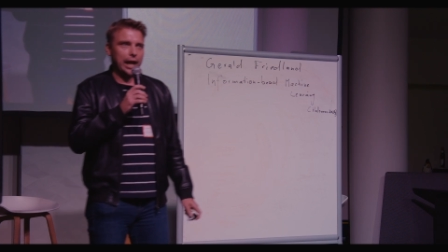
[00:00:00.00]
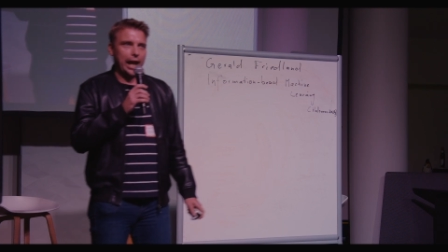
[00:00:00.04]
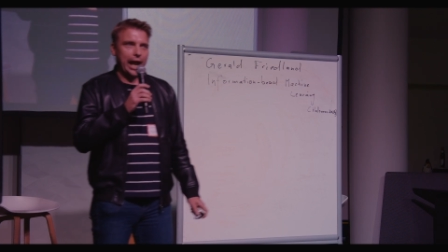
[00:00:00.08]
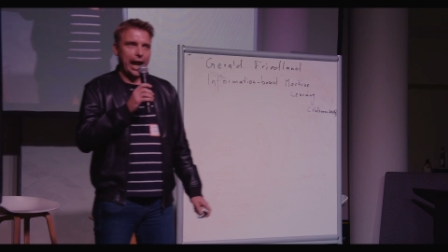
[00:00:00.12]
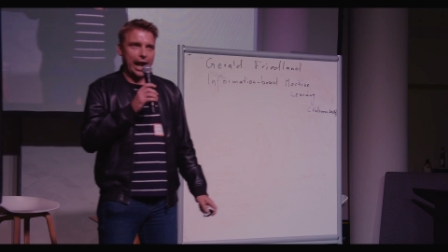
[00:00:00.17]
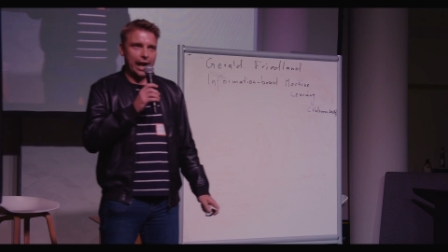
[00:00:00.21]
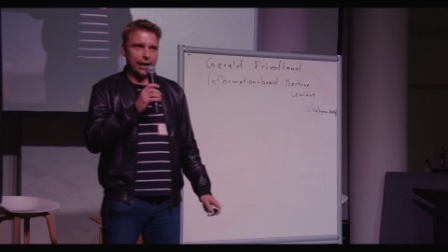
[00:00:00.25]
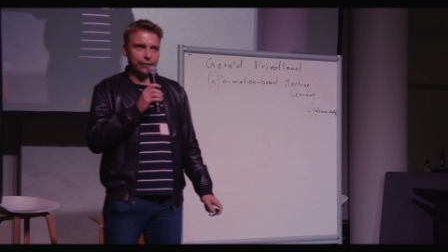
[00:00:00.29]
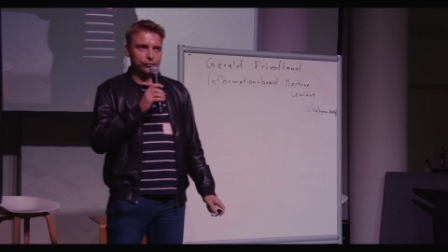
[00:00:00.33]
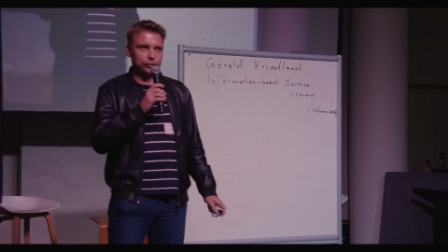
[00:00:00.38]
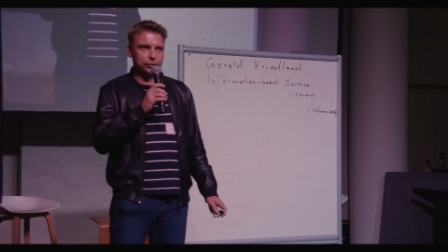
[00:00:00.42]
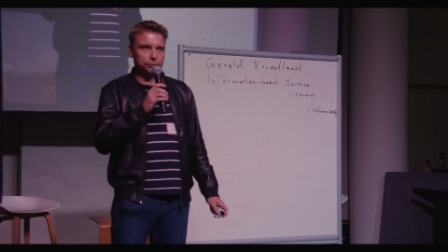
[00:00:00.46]

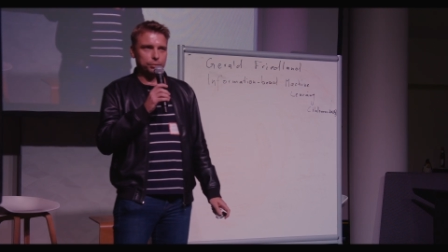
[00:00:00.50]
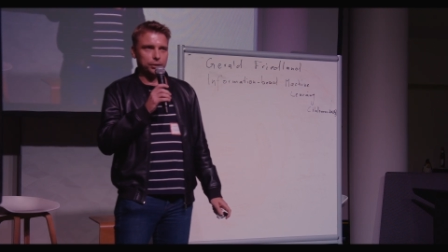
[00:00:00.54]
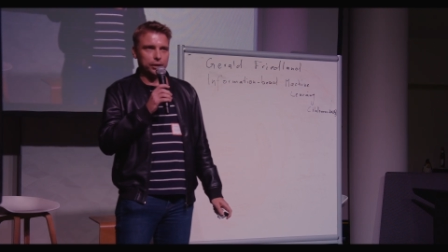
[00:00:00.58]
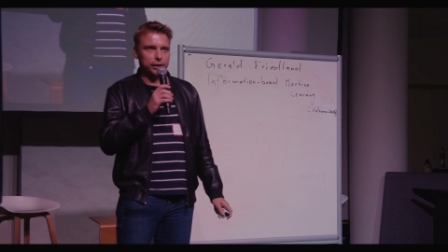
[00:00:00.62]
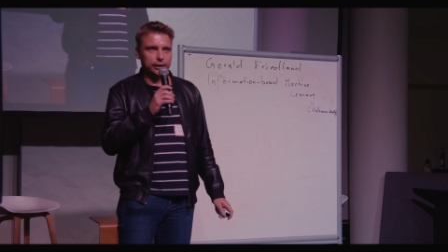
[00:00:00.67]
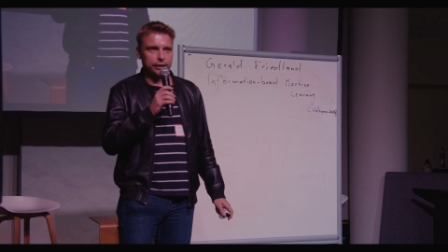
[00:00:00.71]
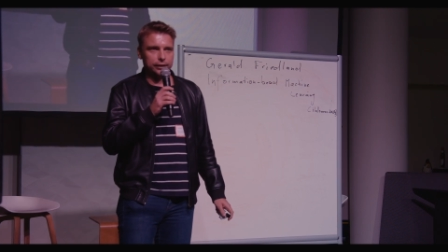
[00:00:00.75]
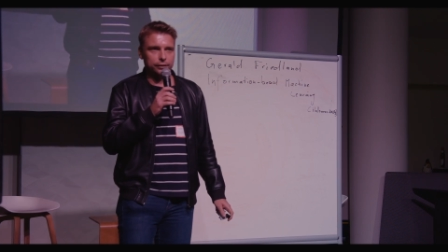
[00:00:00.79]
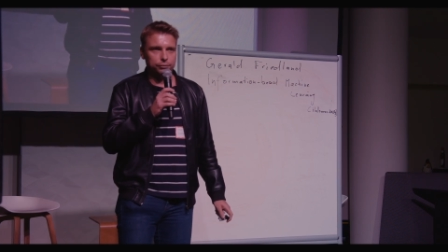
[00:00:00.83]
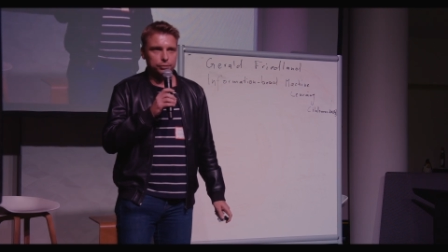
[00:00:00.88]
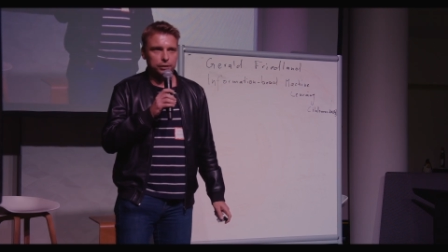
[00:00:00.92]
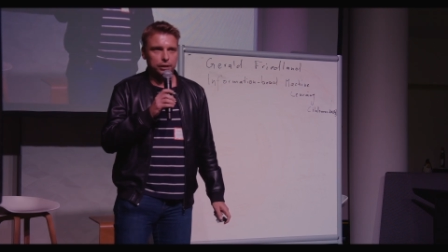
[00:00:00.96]

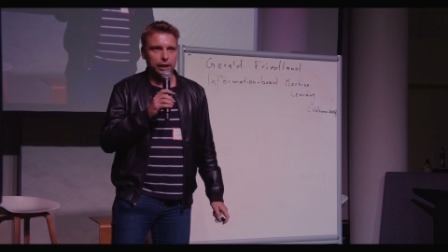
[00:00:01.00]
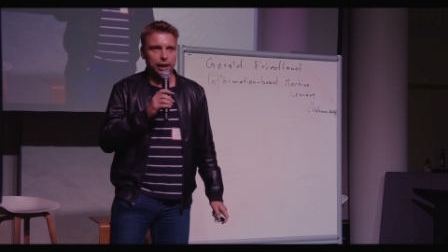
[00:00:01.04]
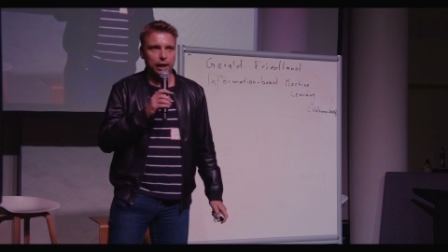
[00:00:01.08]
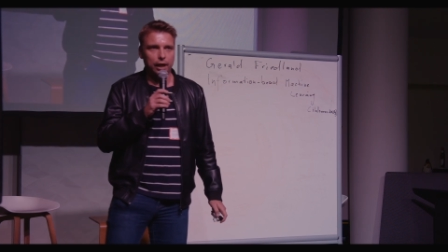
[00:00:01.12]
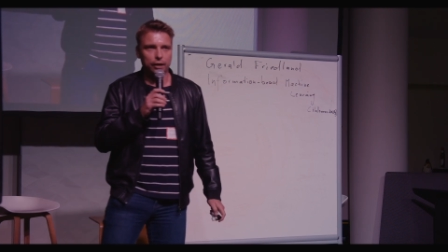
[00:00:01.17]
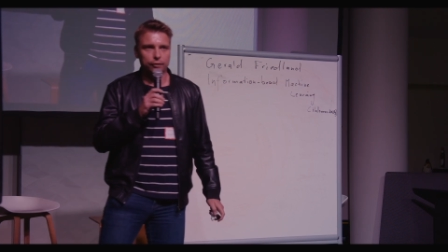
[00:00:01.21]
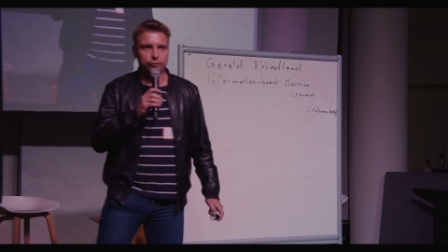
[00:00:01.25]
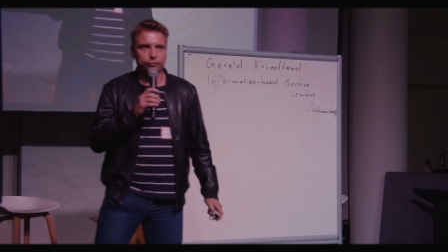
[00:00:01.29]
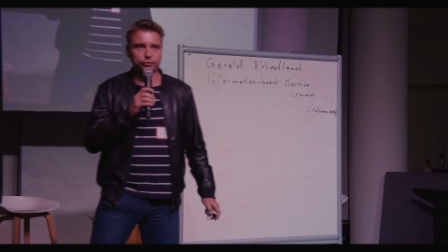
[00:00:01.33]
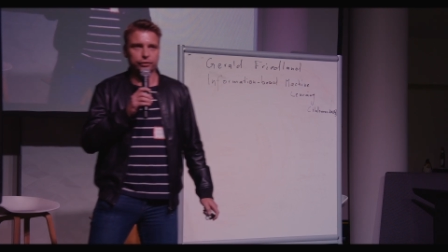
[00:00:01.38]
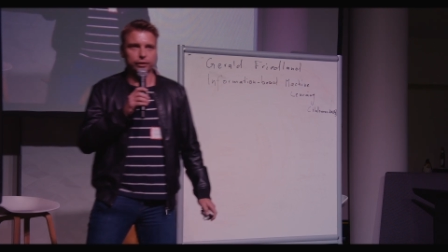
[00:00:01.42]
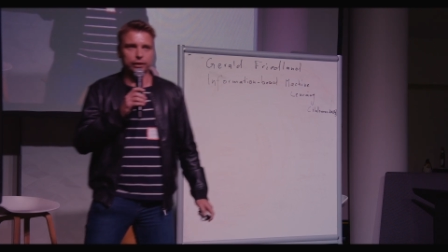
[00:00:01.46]
Everybody will
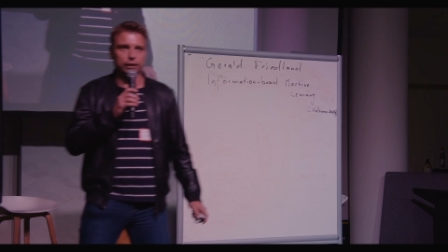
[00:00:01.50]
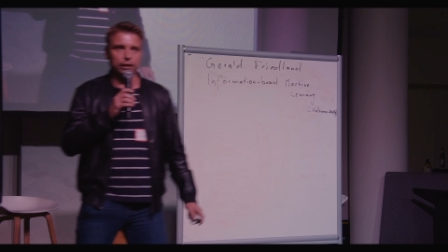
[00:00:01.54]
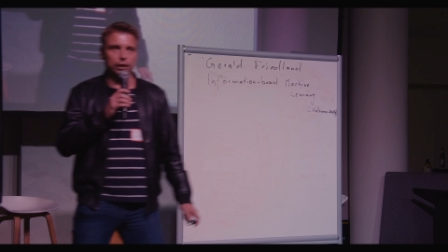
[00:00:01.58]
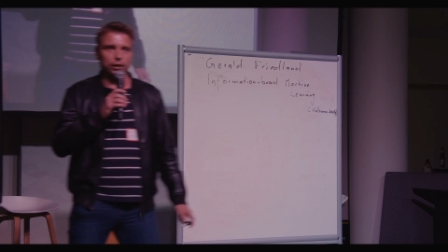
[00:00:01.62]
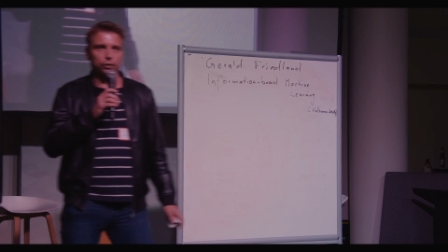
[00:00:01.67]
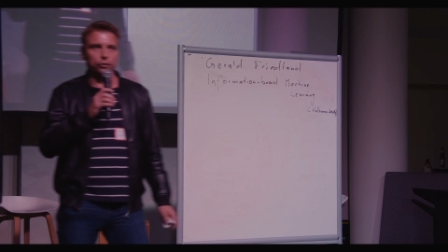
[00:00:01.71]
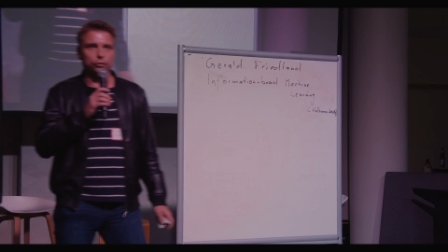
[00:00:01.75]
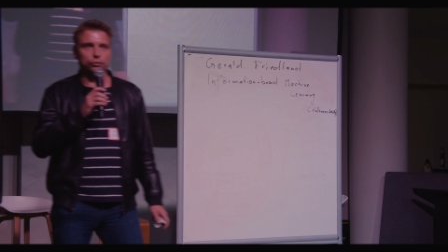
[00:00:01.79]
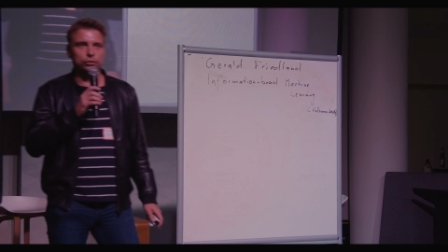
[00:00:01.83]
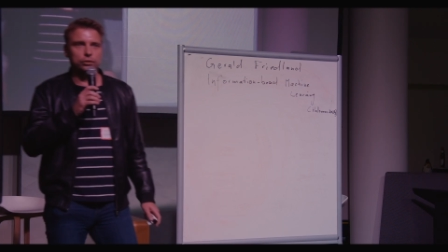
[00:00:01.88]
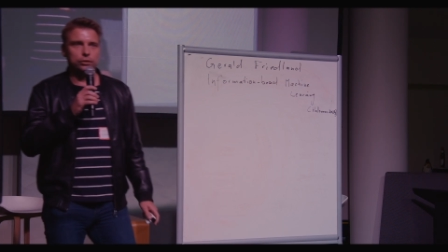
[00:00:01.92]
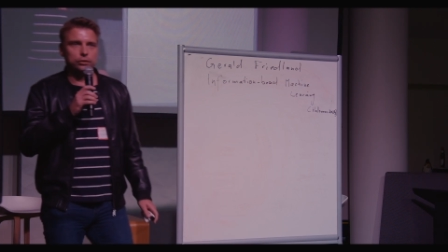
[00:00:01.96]
have their
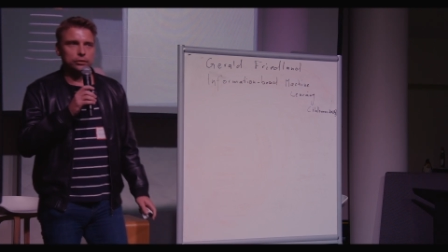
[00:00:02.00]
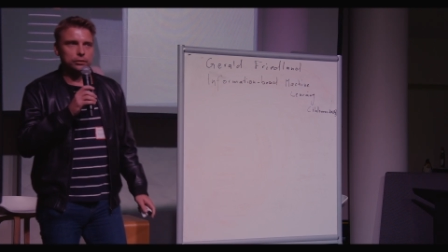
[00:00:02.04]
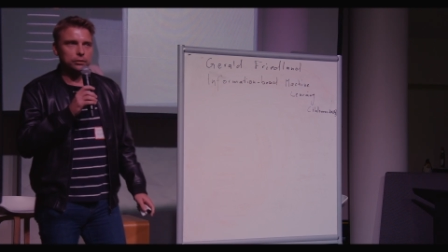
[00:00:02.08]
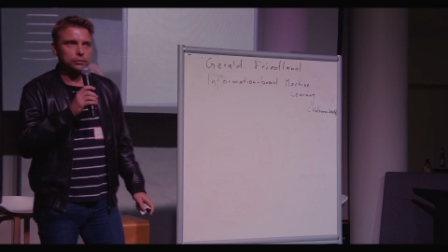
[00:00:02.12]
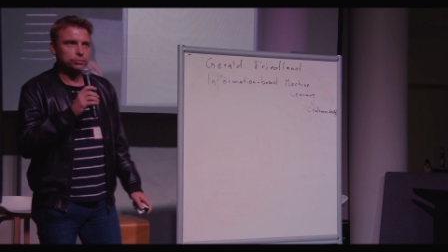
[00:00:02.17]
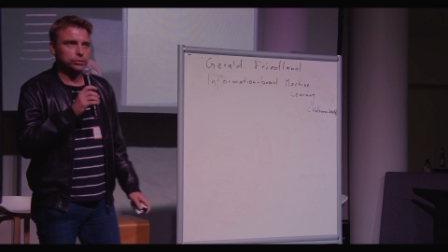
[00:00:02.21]
own